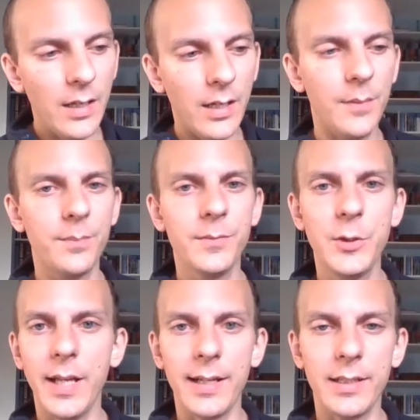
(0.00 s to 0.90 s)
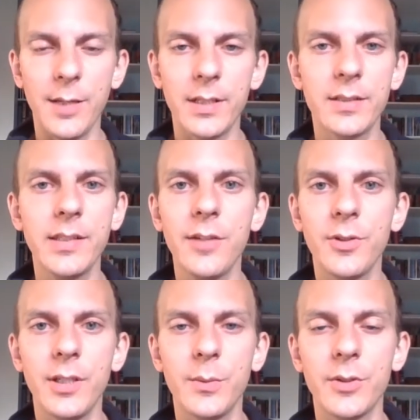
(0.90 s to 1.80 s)
Um, due to academic
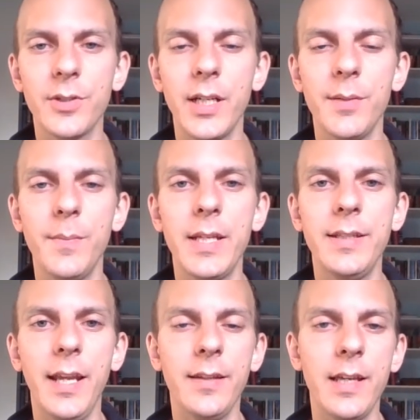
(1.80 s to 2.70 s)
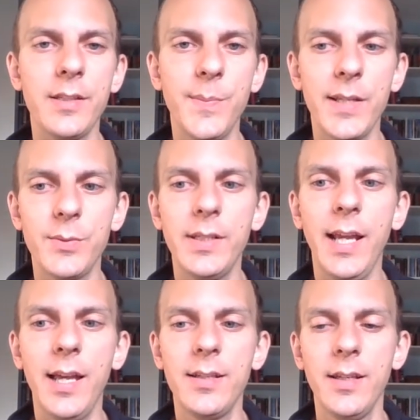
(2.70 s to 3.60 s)
scheduling, we're trying to maintain that as best we
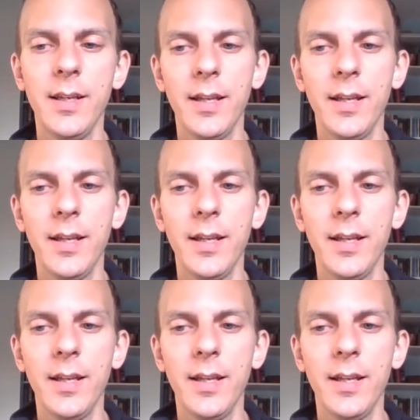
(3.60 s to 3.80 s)
can.